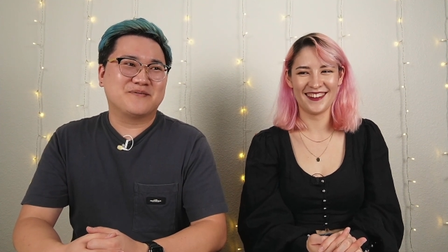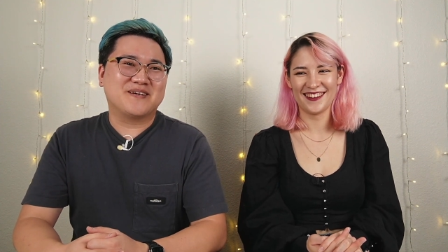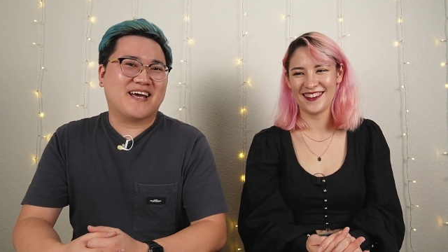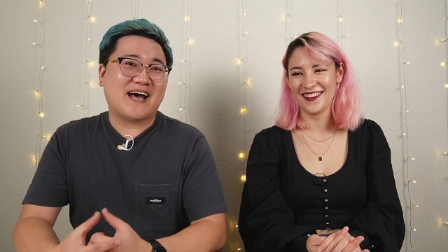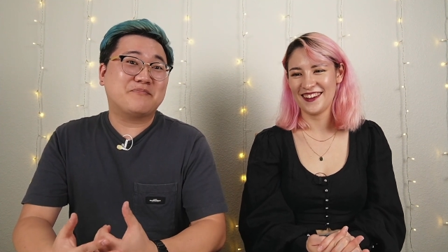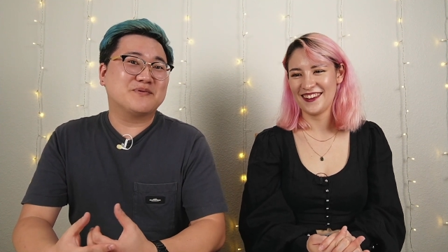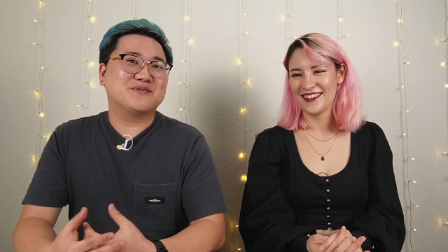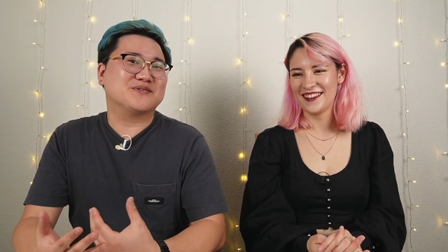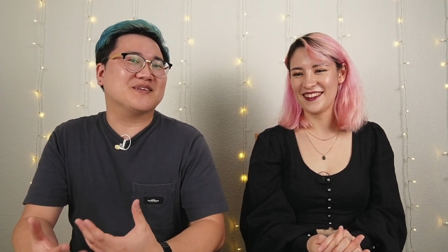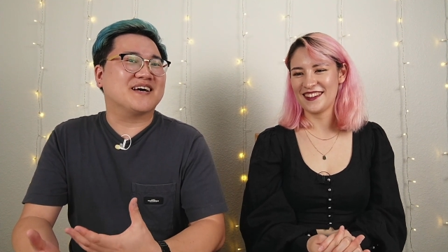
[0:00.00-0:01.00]
Speaker 1: we happen
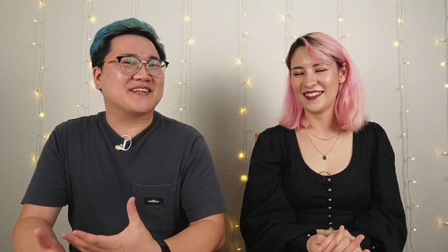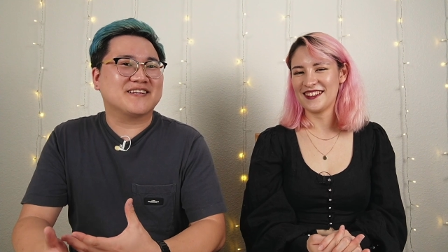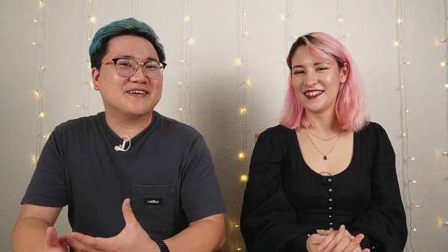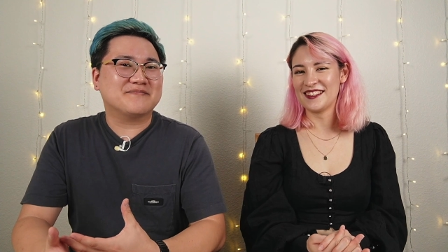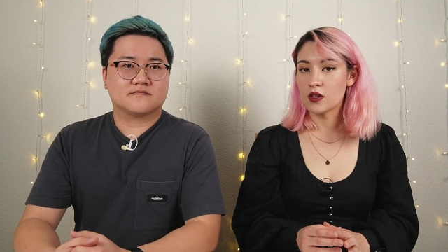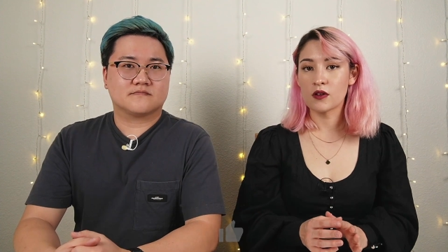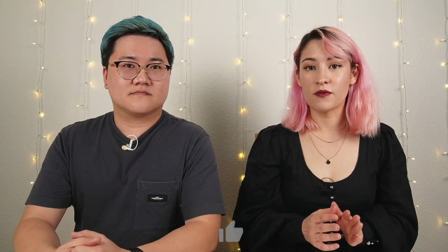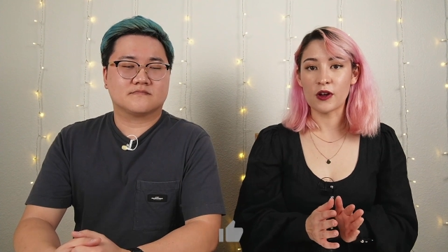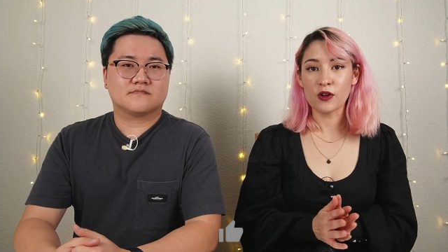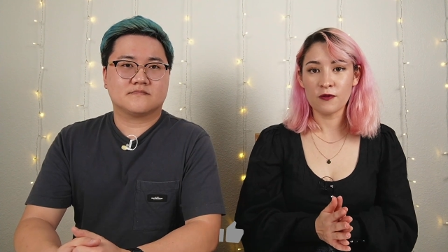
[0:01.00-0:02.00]
to like them. The
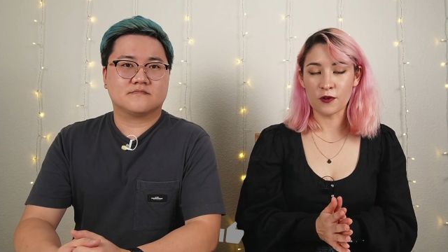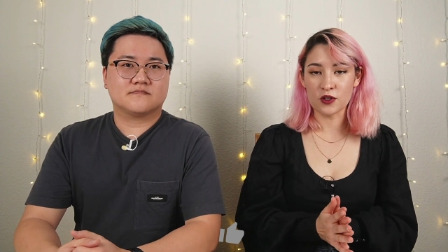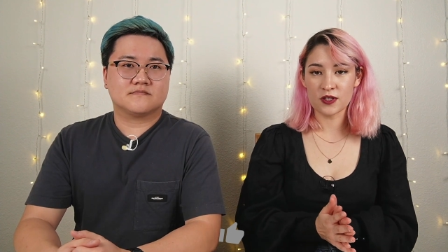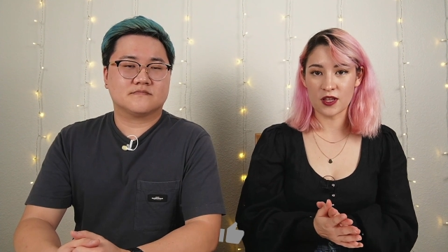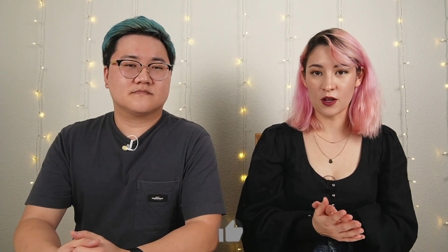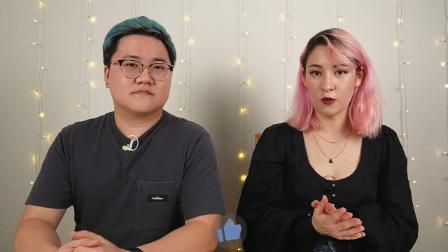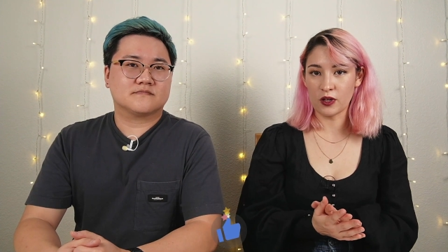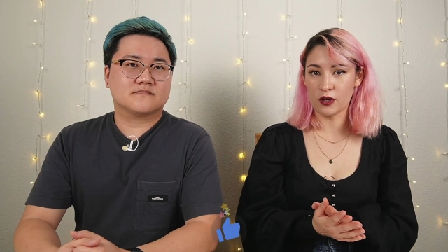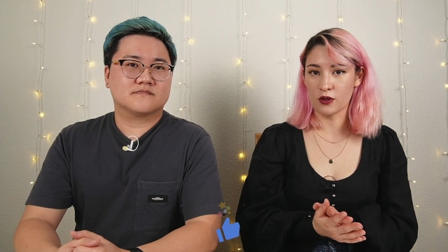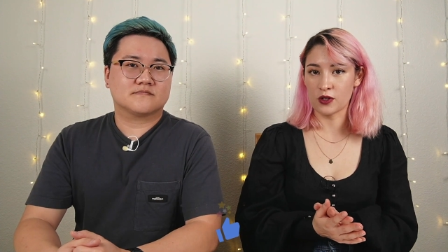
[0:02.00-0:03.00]
Speaker 2: very first thing we
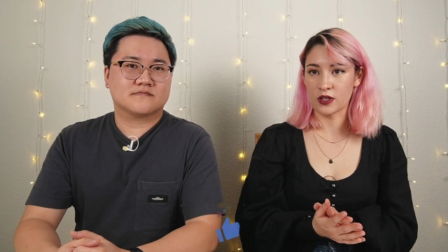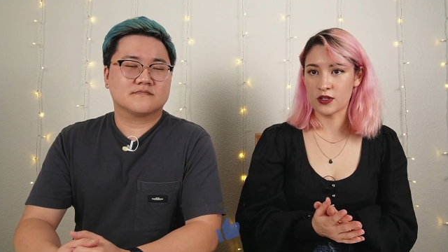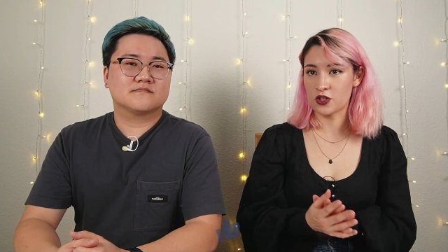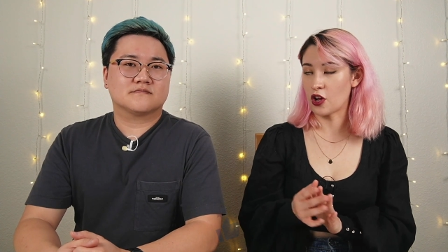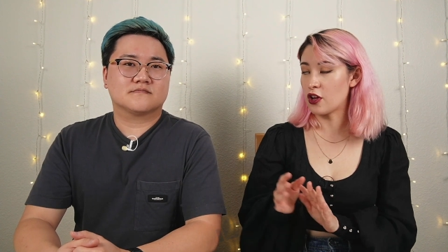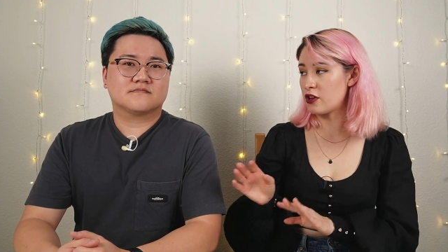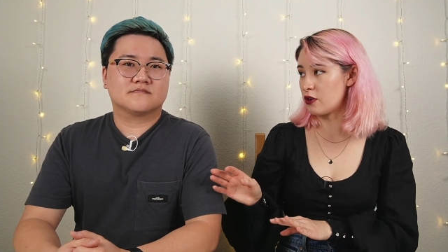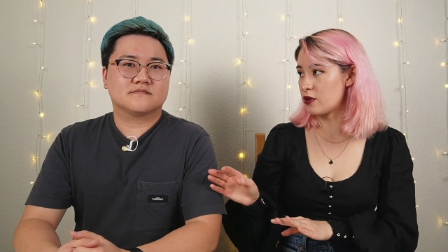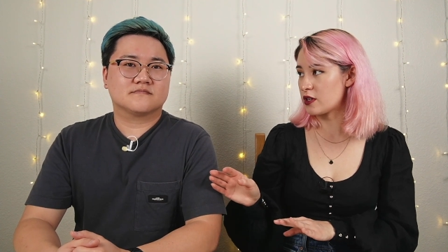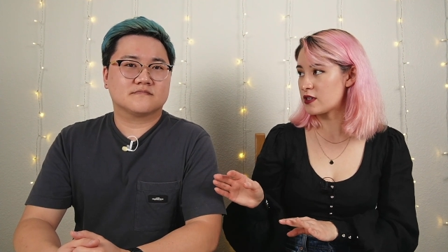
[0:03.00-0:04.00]
noticed, Sean
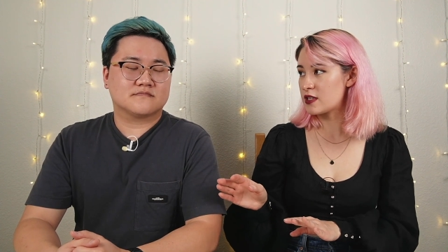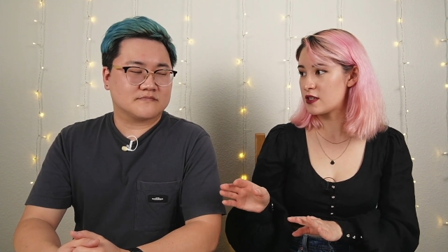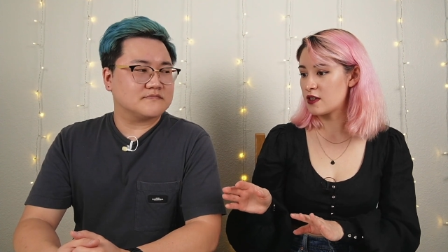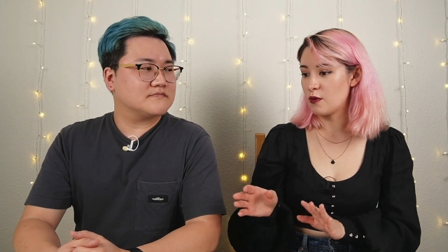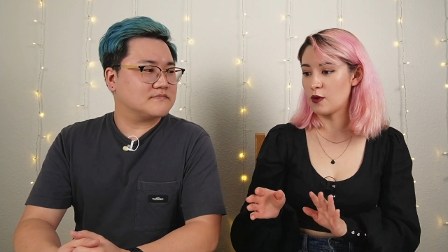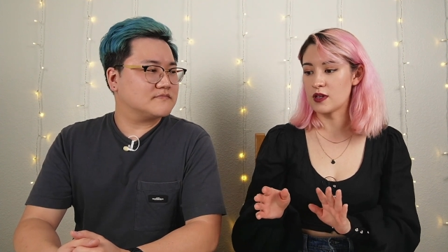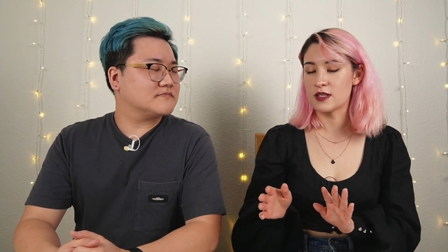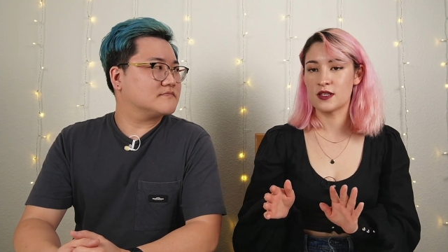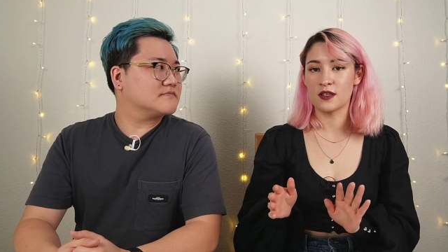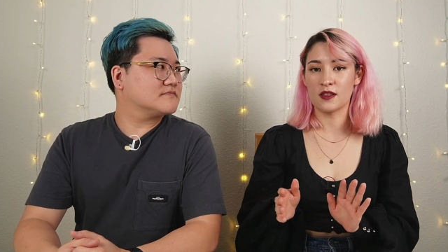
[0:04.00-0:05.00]
noticed,
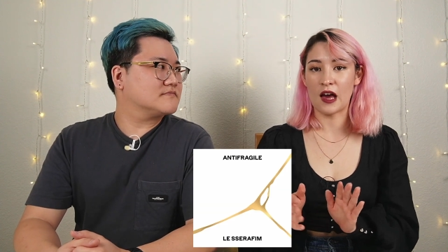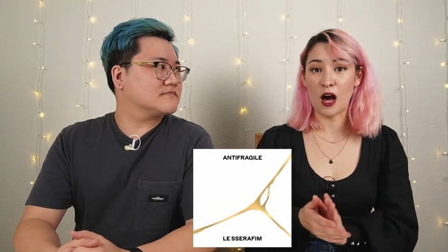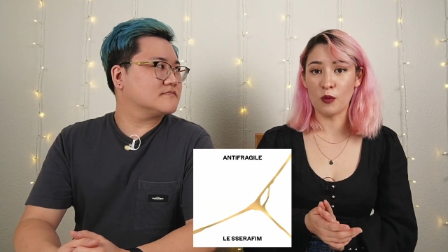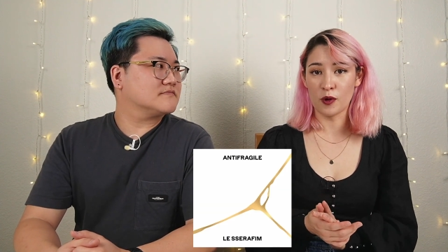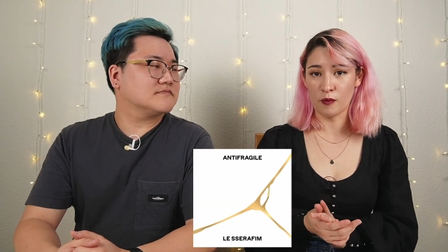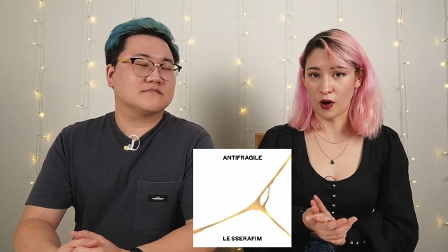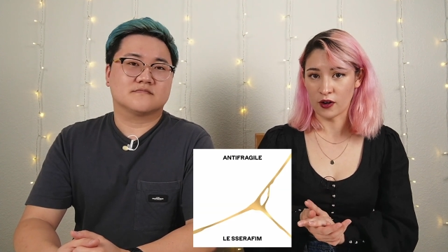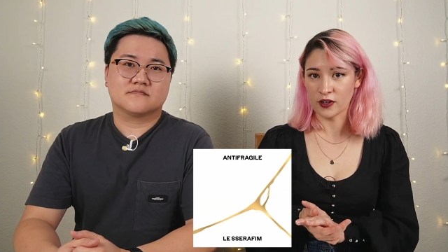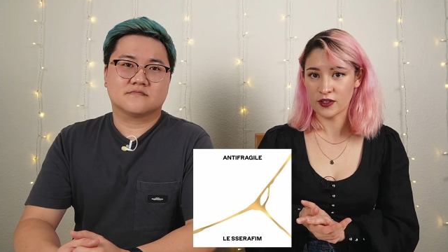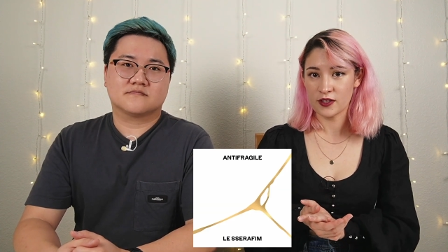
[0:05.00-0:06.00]
was the album
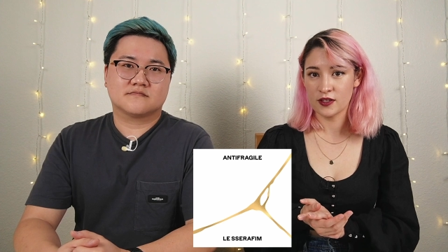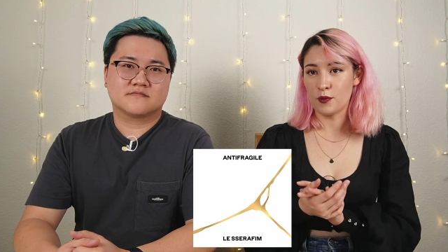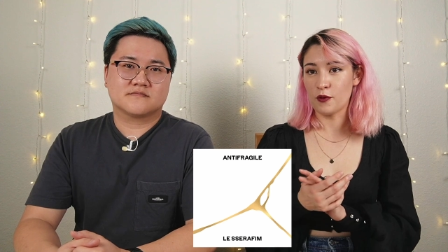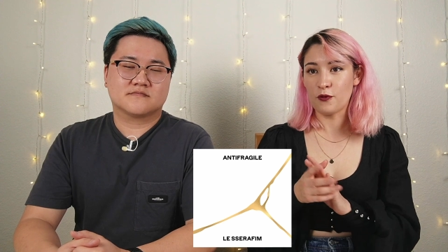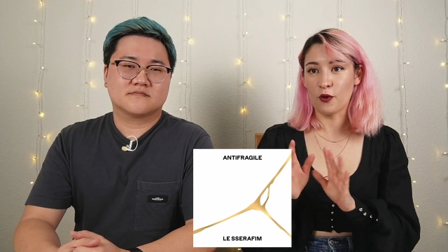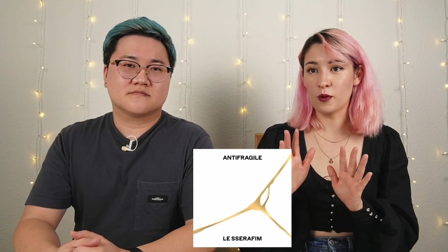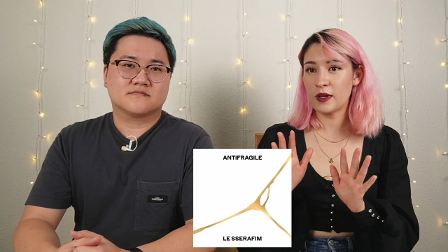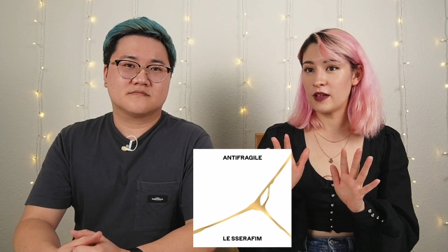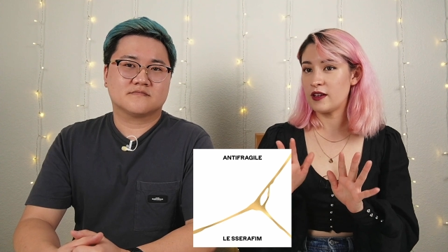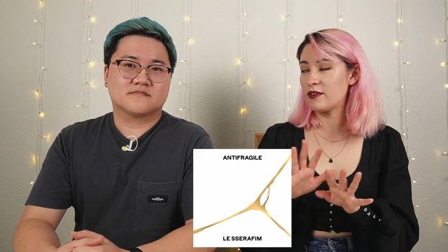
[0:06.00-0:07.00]
art. Before
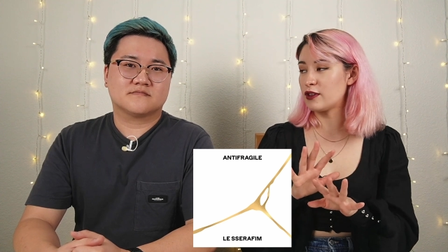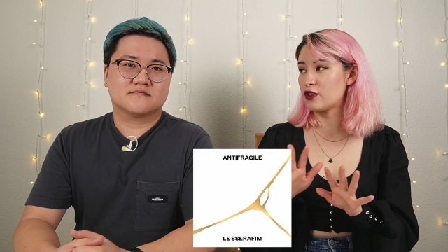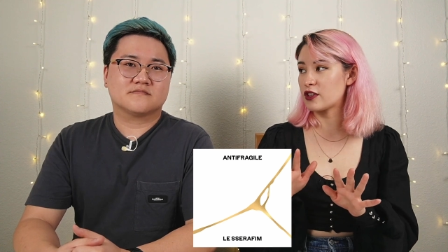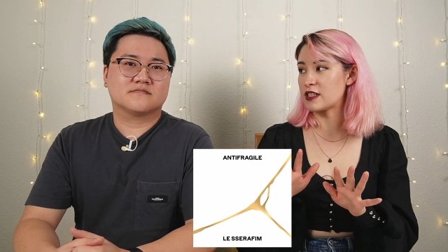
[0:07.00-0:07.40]
we even looked